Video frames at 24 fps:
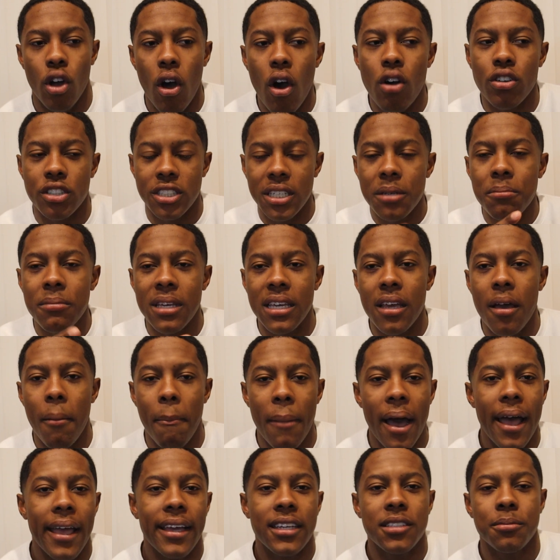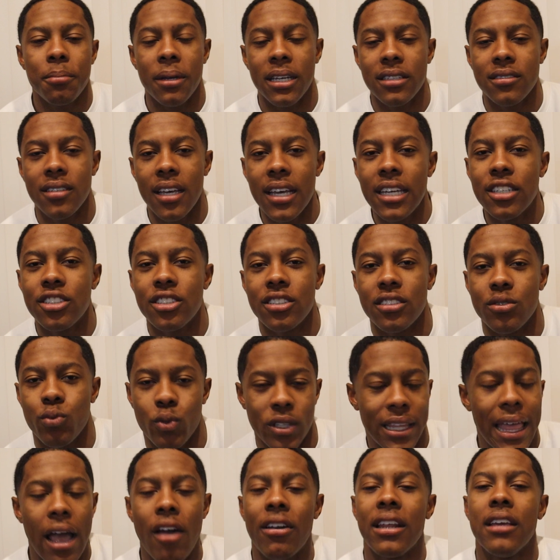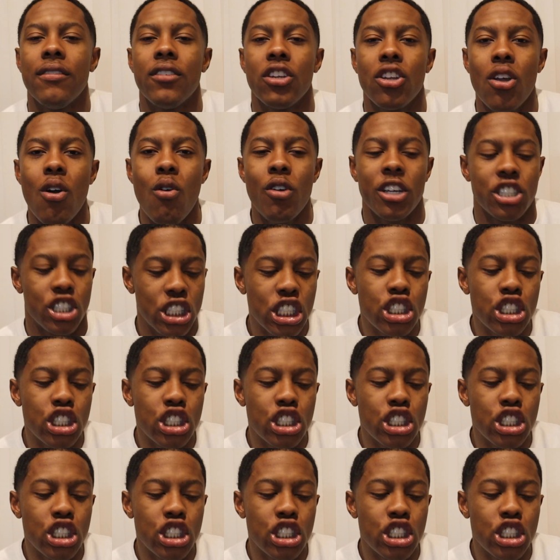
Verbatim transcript: Oh, she meeting my expectations without even knowing.